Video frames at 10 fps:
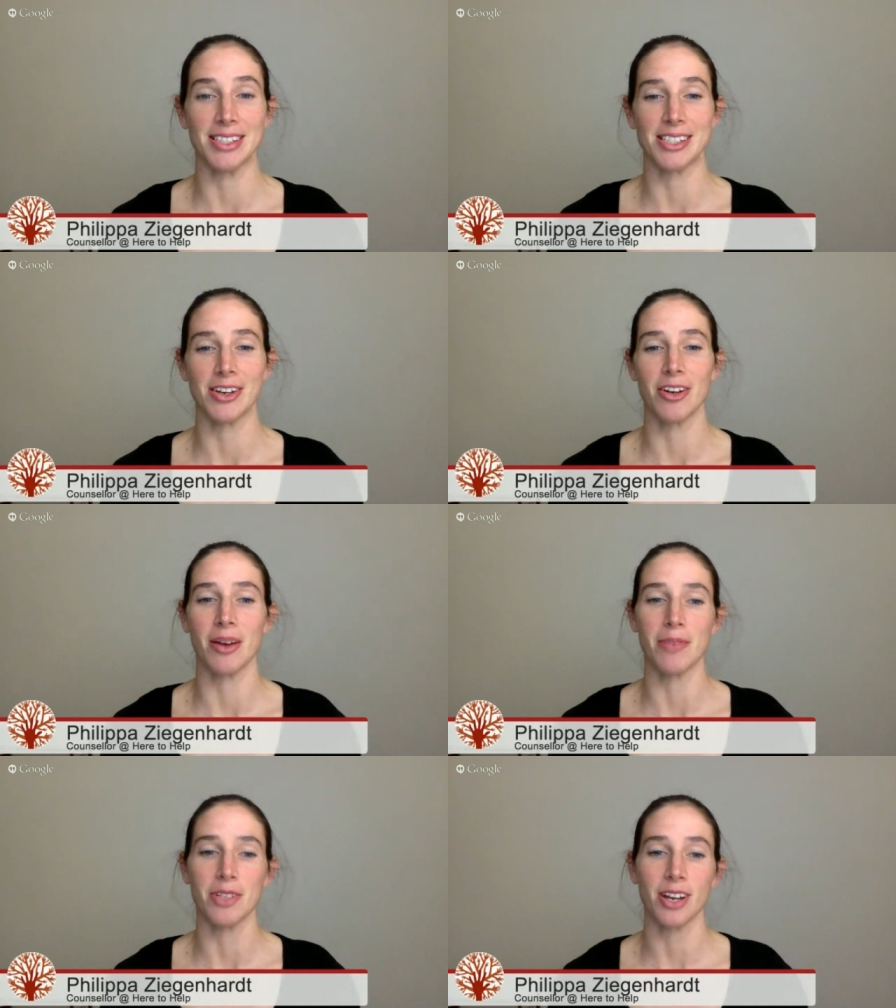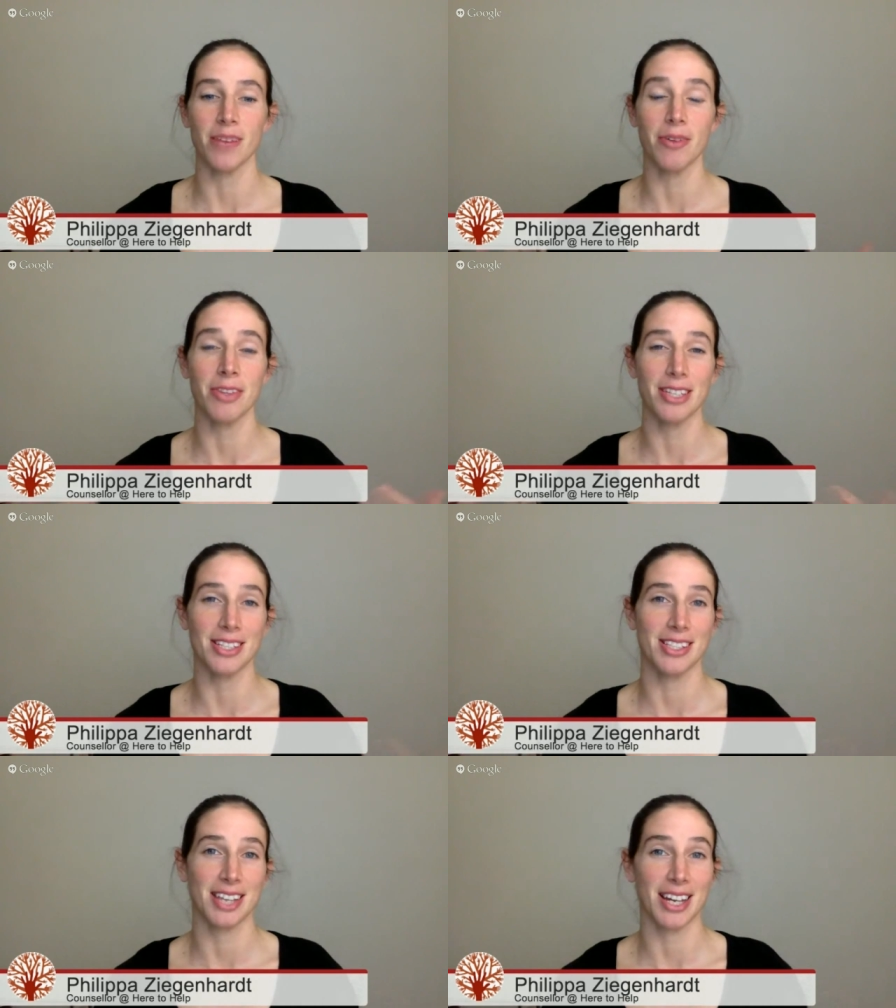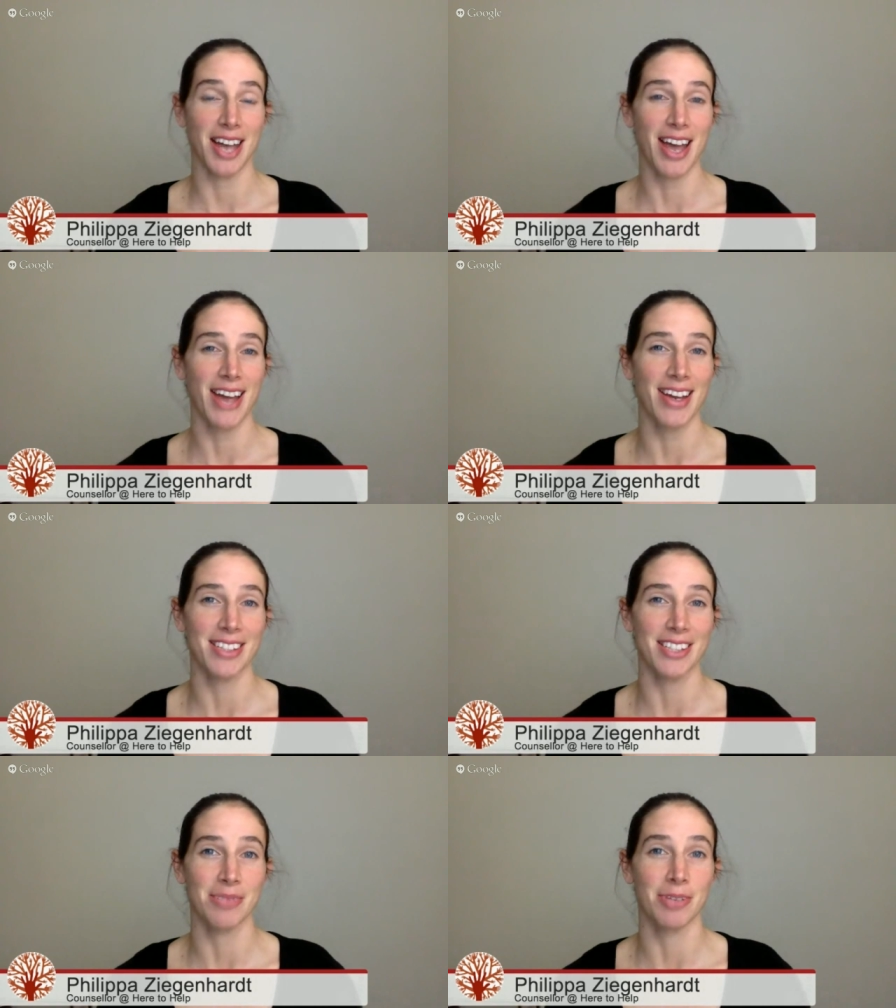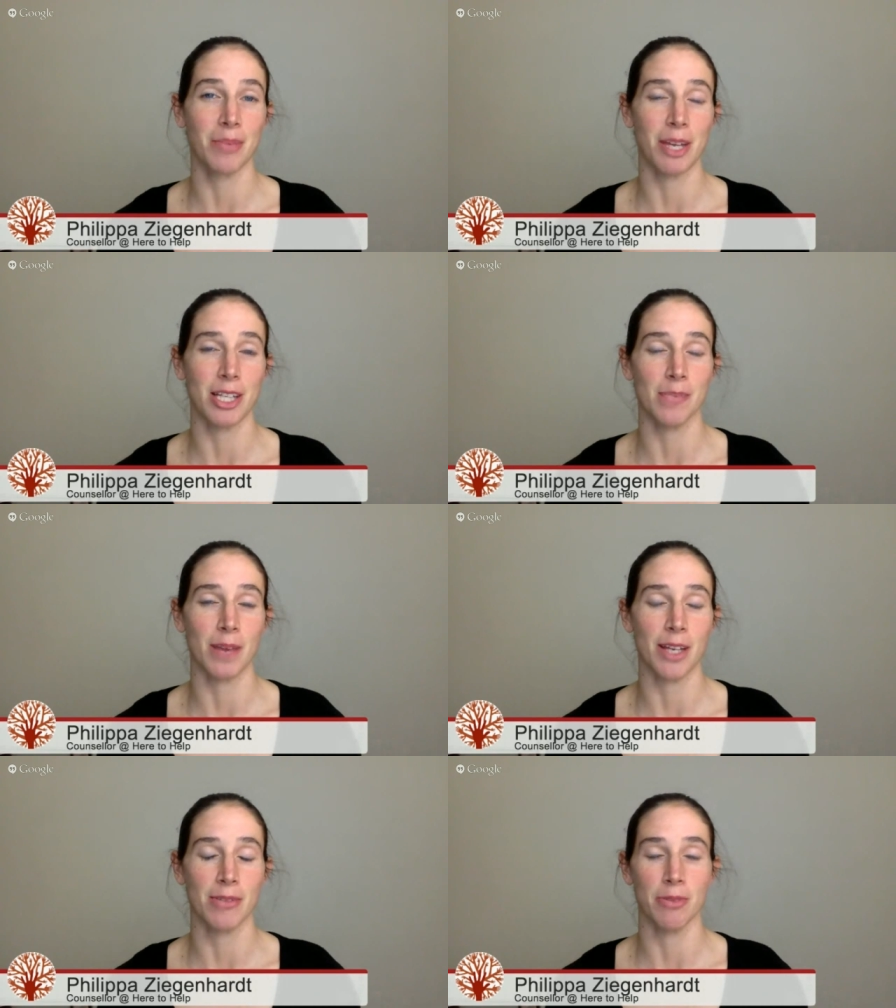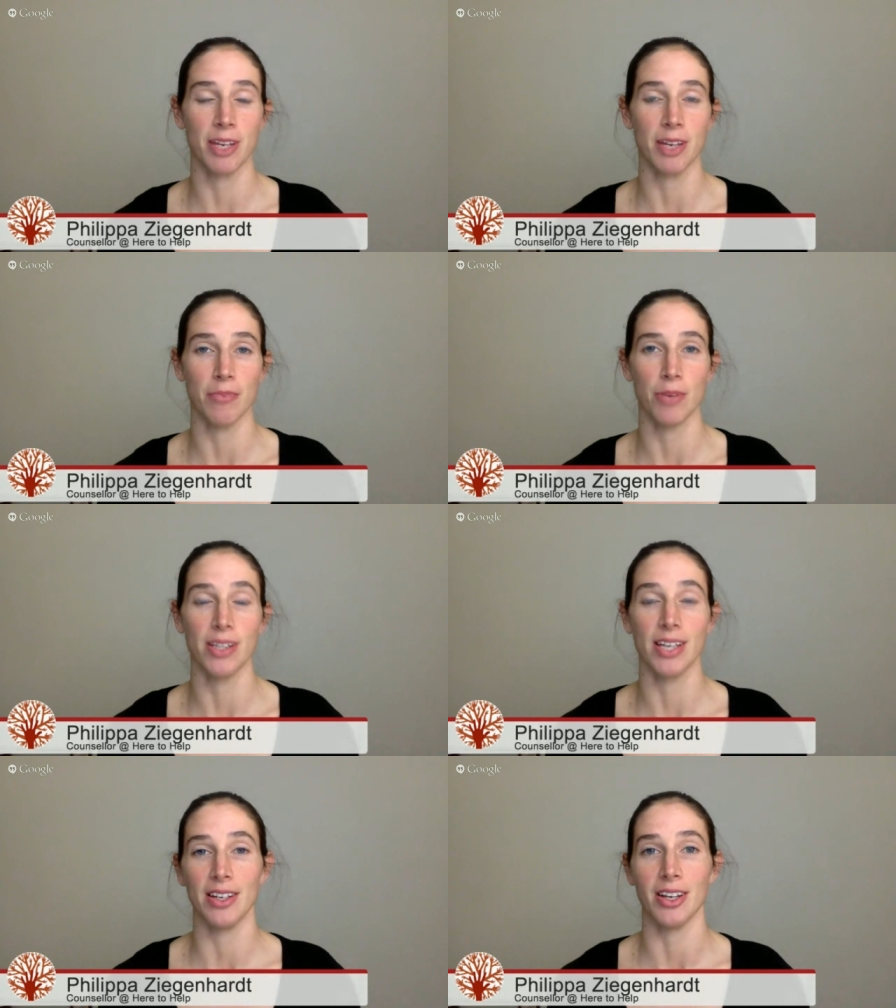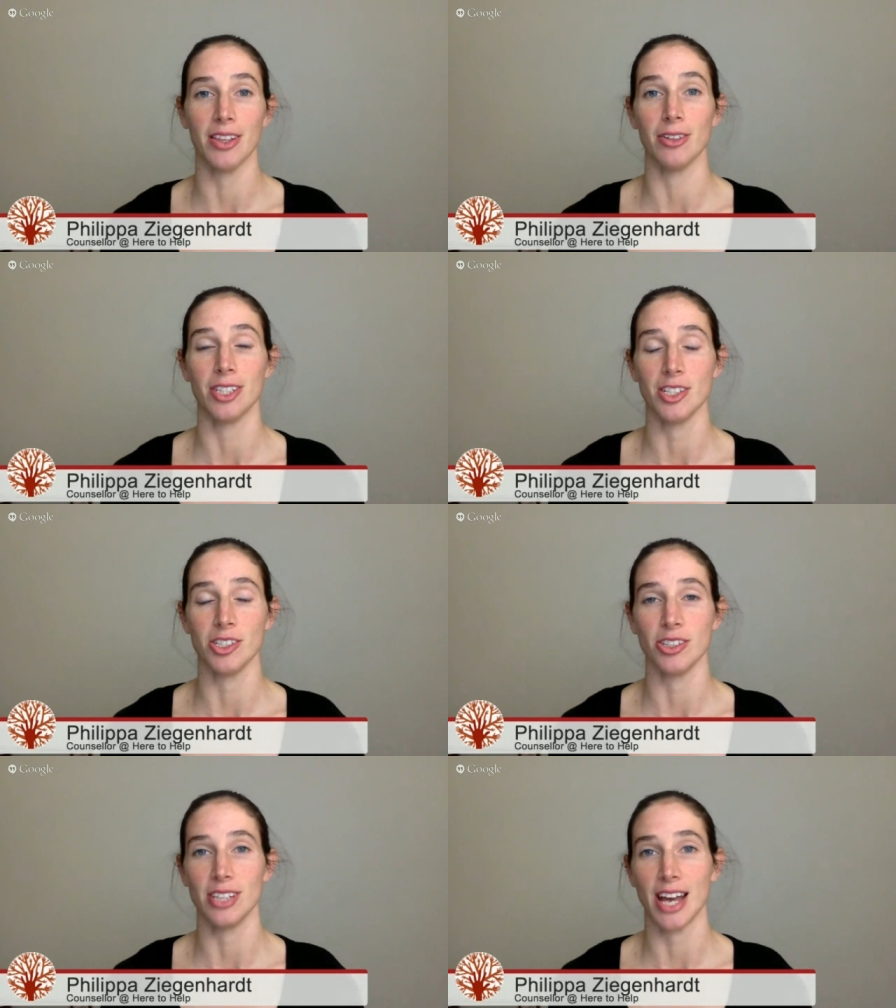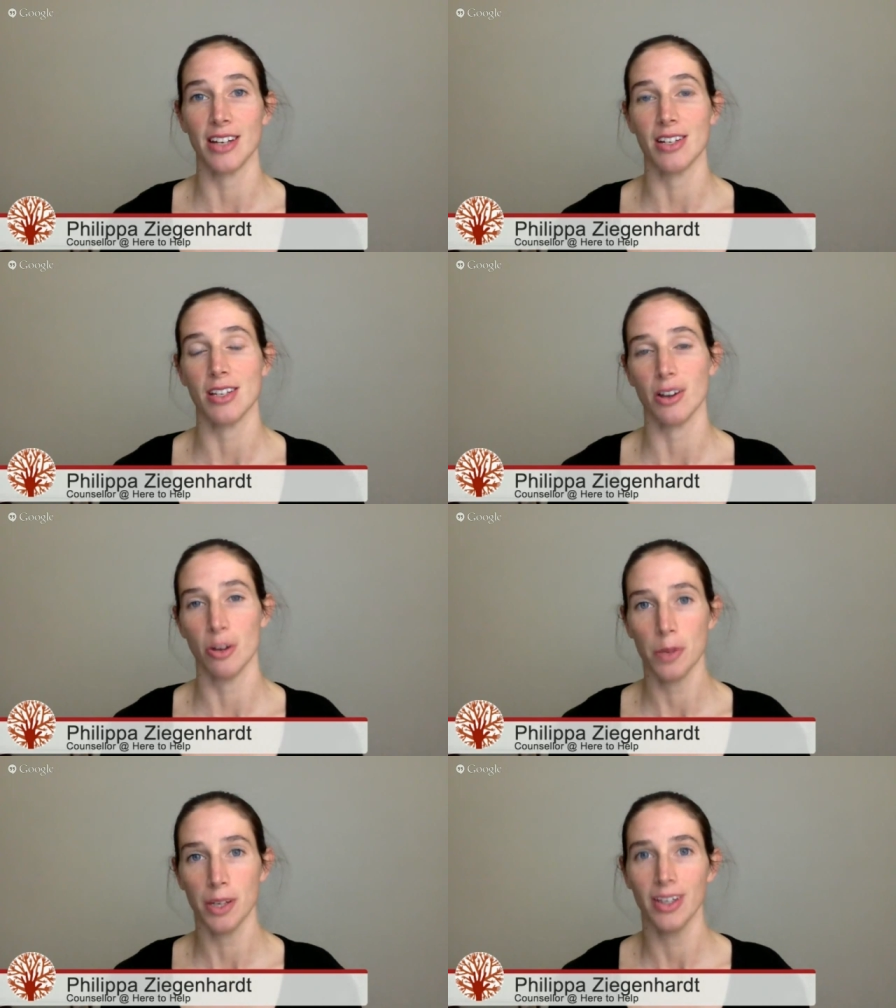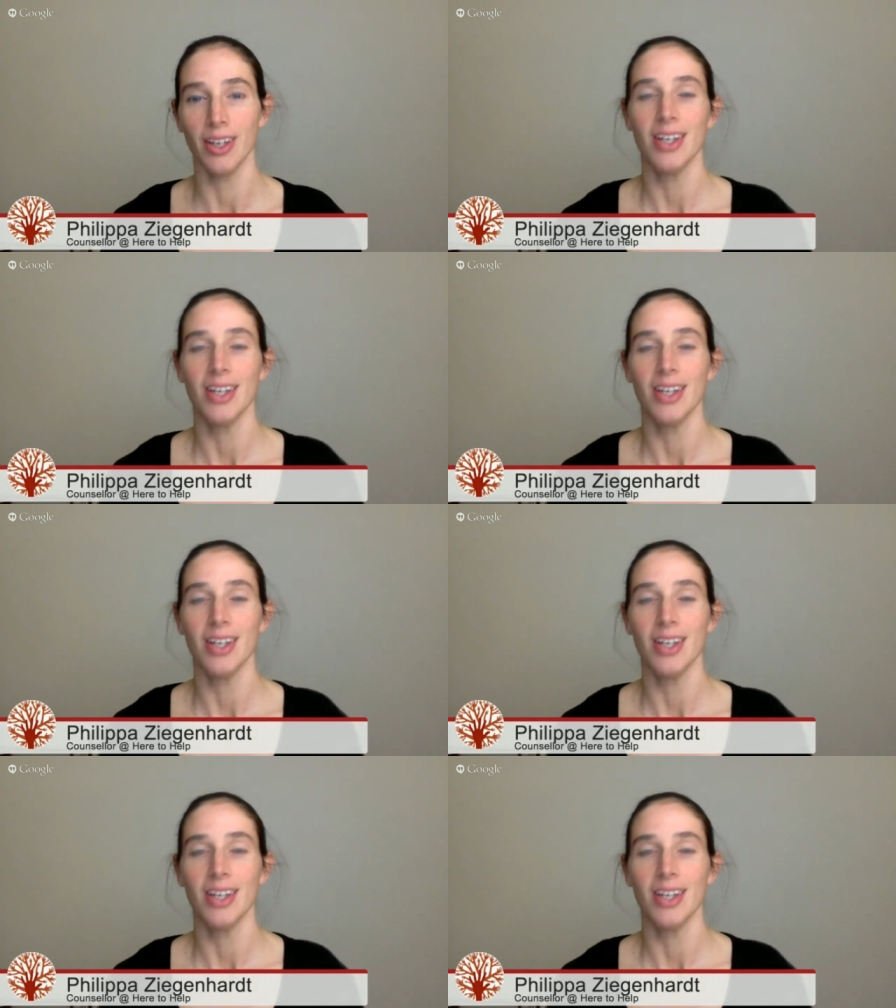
So I want these hangouts to really be a space where we can bring those issues out into the open,